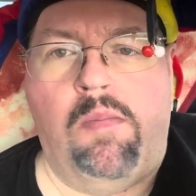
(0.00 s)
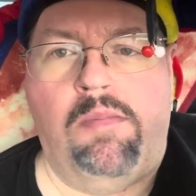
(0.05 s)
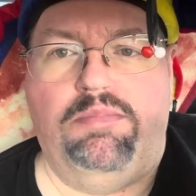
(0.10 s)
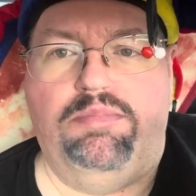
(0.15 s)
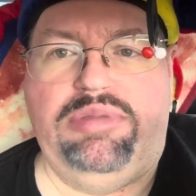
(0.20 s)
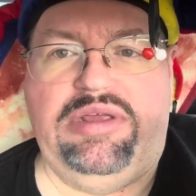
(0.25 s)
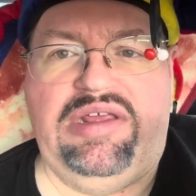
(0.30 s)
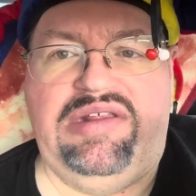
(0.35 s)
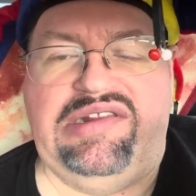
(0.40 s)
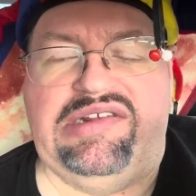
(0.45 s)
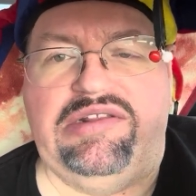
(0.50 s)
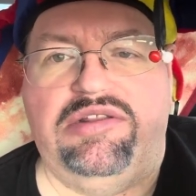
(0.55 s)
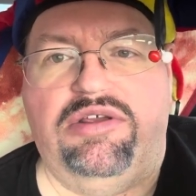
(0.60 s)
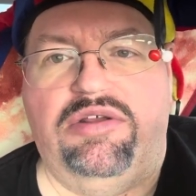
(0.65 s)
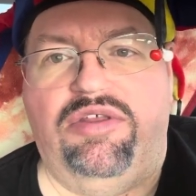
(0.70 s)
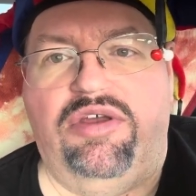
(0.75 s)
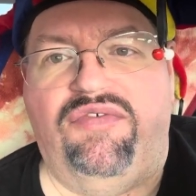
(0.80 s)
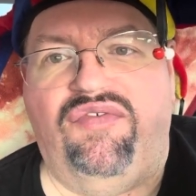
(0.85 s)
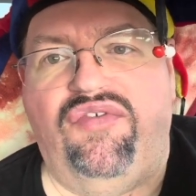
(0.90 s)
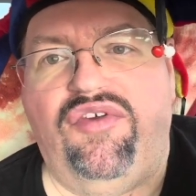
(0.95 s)
beads in there.
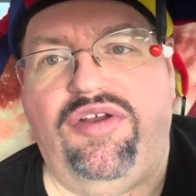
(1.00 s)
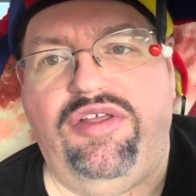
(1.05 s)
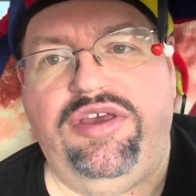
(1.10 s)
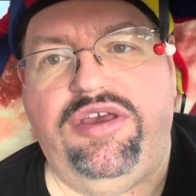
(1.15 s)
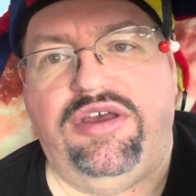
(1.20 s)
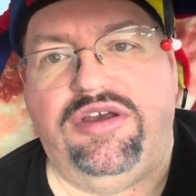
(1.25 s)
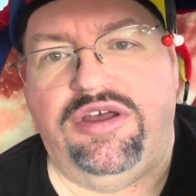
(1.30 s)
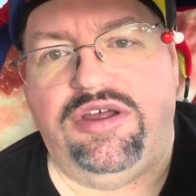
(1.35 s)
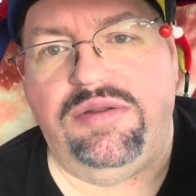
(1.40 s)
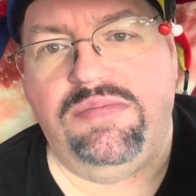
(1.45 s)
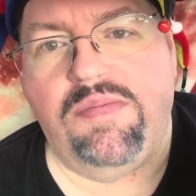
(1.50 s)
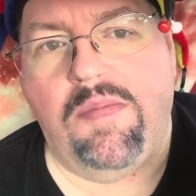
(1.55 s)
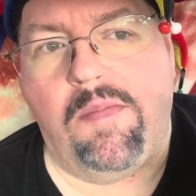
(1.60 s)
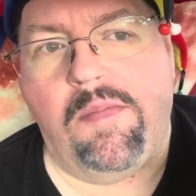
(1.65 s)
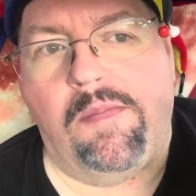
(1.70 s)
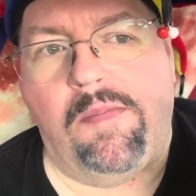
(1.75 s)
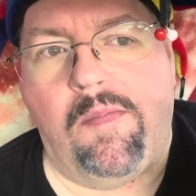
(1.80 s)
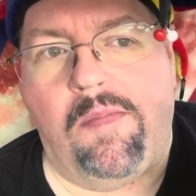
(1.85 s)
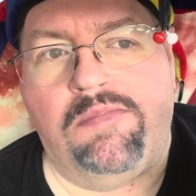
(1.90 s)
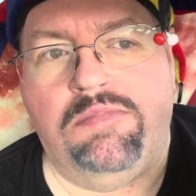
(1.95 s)
They're fairly good, a
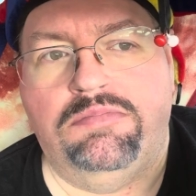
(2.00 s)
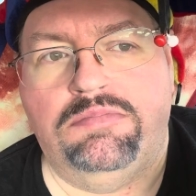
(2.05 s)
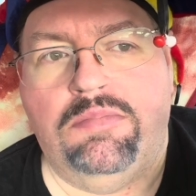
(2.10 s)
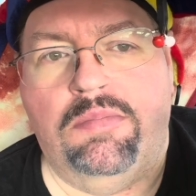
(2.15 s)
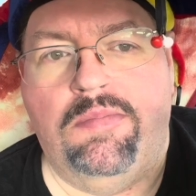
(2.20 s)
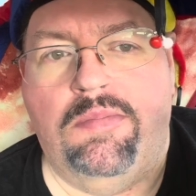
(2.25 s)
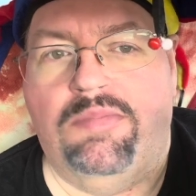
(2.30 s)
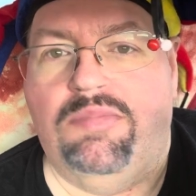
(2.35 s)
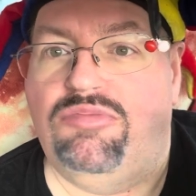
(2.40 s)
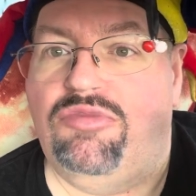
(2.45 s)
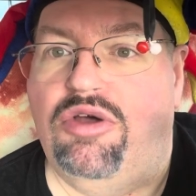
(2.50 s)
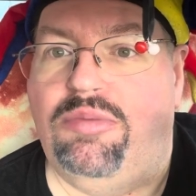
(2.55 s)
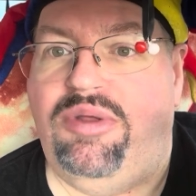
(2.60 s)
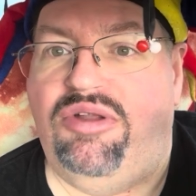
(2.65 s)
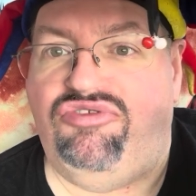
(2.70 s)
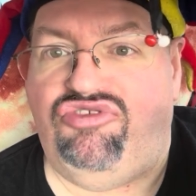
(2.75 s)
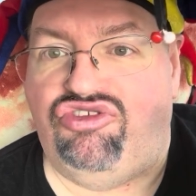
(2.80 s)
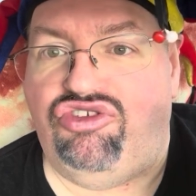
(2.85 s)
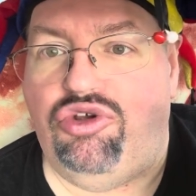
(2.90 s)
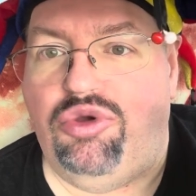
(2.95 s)
little
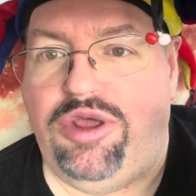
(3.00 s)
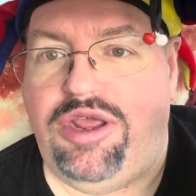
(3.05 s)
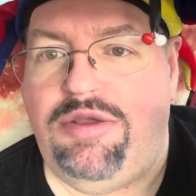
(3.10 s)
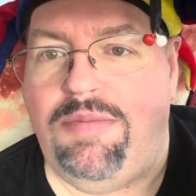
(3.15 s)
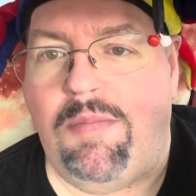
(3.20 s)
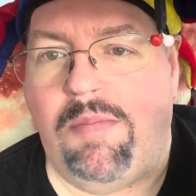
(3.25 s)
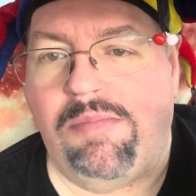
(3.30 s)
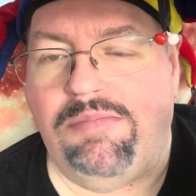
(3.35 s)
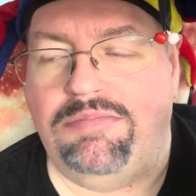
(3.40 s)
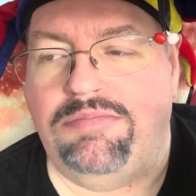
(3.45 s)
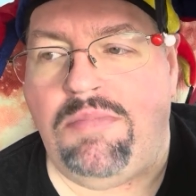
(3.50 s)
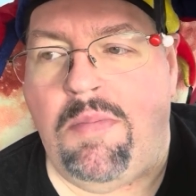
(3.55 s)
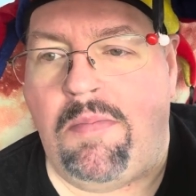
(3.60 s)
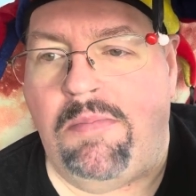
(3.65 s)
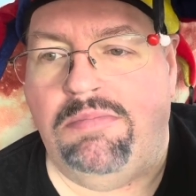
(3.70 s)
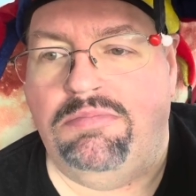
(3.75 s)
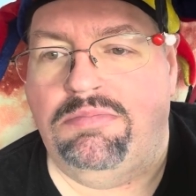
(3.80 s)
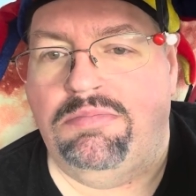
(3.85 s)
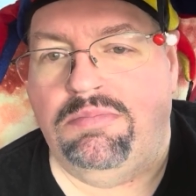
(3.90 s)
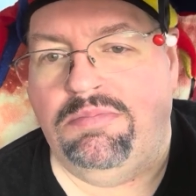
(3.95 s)
bit chewy.
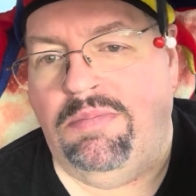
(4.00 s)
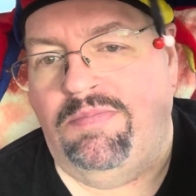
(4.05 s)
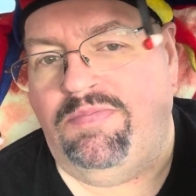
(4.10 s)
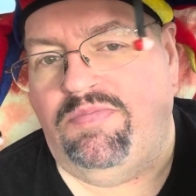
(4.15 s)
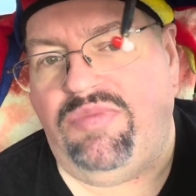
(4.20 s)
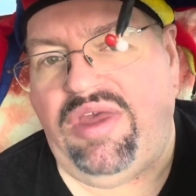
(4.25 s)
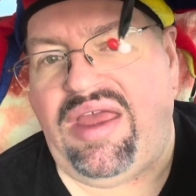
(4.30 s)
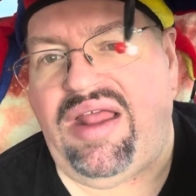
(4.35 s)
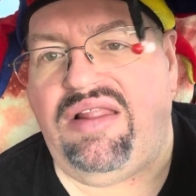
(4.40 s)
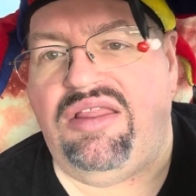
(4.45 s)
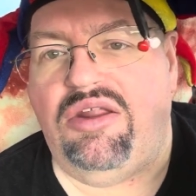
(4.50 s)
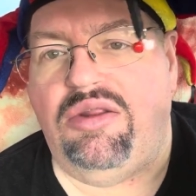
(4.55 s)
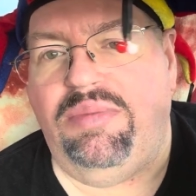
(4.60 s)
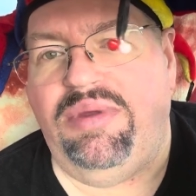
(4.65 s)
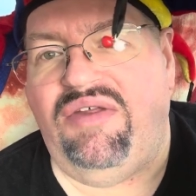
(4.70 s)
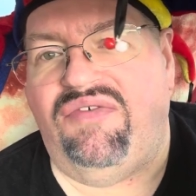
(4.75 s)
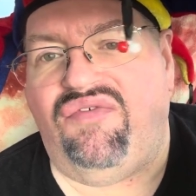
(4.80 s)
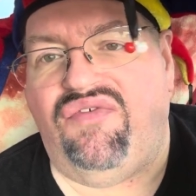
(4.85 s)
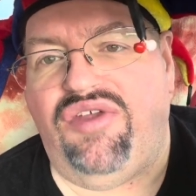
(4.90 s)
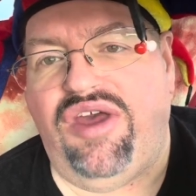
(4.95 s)
They add a little bit
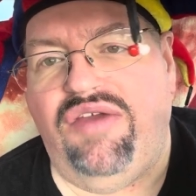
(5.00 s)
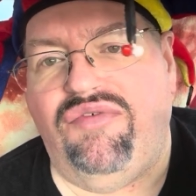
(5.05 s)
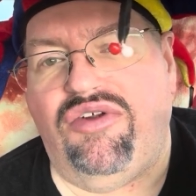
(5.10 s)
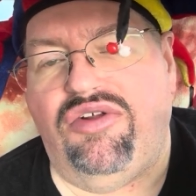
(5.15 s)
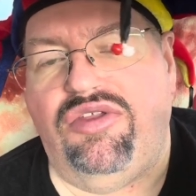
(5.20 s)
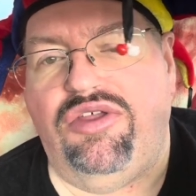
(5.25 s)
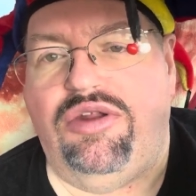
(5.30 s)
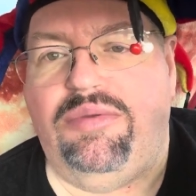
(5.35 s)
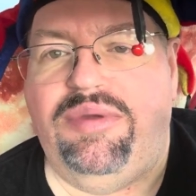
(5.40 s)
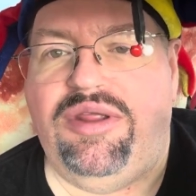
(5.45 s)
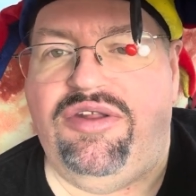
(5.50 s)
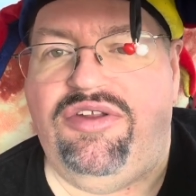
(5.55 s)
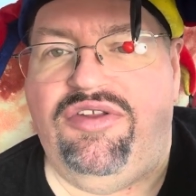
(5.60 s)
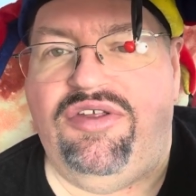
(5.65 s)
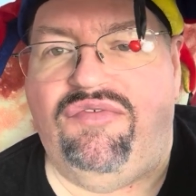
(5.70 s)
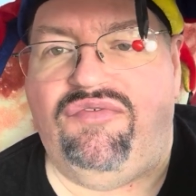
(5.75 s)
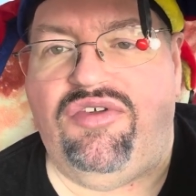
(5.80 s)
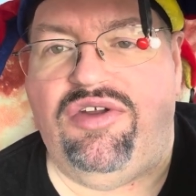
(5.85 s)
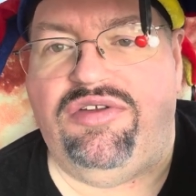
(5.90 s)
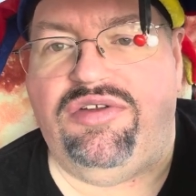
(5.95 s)
of flavor, a little bit of
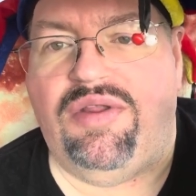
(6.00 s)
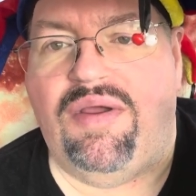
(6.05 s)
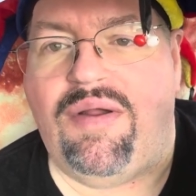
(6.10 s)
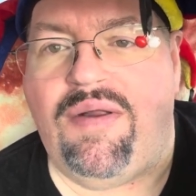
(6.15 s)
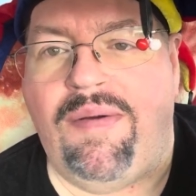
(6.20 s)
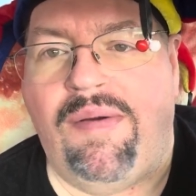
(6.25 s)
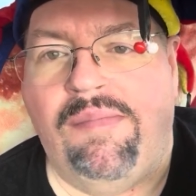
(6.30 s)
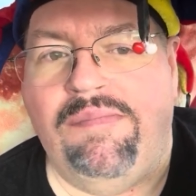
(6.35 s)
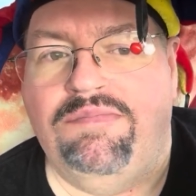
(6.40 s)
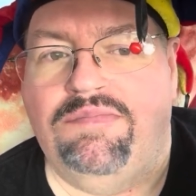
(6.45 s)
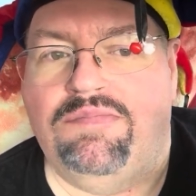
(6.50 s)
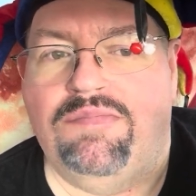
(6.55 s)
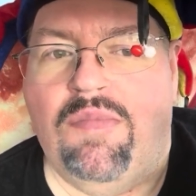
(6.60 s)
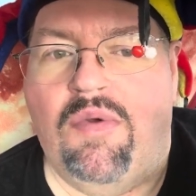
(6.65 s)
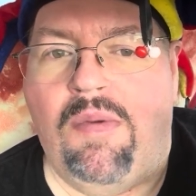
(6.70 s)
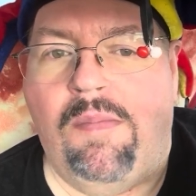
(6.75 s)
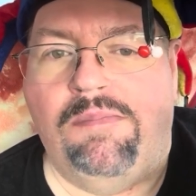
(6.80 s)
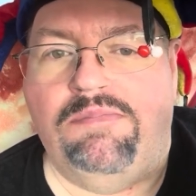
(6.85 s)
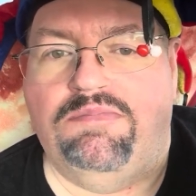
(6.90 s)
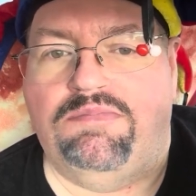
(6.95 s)
different
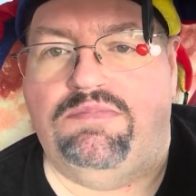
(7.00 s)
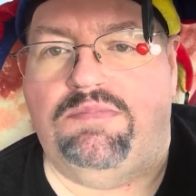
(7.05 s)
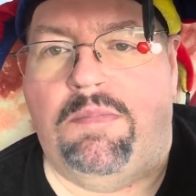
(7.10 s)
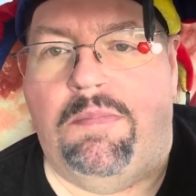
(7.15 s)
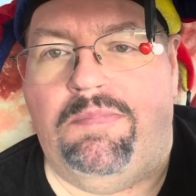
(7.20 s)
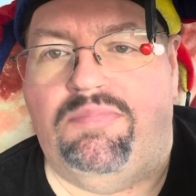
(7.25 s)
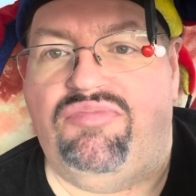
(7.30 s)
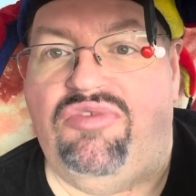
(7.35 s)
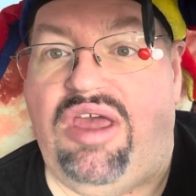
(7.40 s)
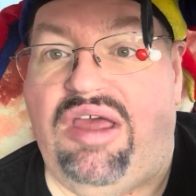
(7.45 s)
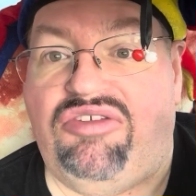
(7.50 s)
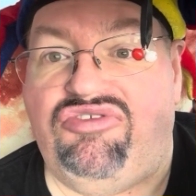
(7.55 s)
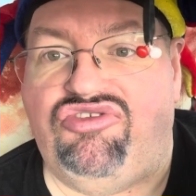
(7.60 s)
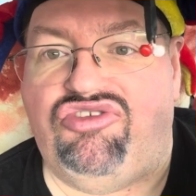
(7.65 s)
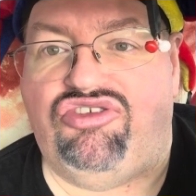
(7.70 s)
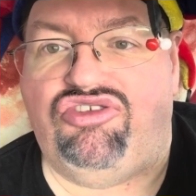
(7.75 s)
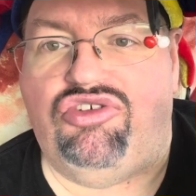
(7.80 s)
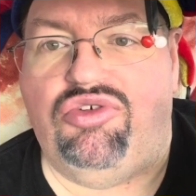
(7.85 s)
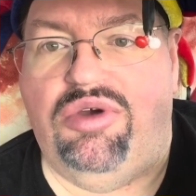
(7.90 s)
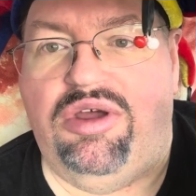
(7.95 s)
texture
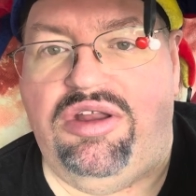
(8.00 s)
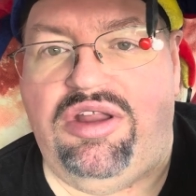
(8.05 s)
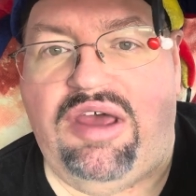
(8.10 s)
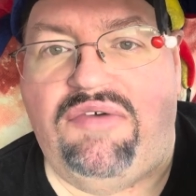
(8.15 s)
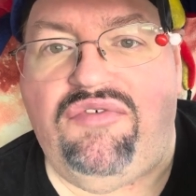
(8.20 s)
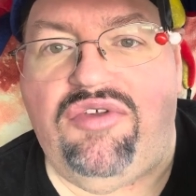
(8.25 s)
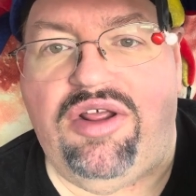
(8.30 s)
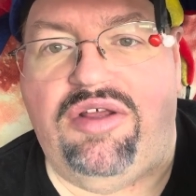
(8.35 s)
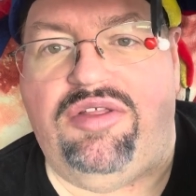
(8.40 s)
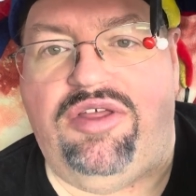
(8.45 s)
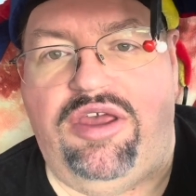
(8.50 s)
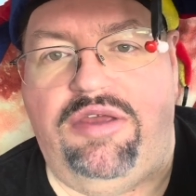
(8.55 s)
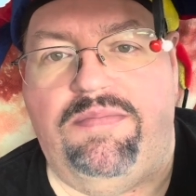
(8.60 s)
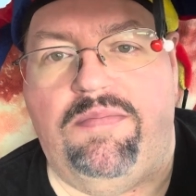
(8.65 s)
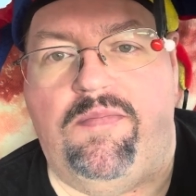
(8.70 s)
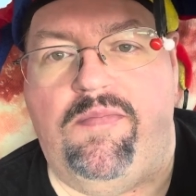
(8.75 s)
to it, definitely.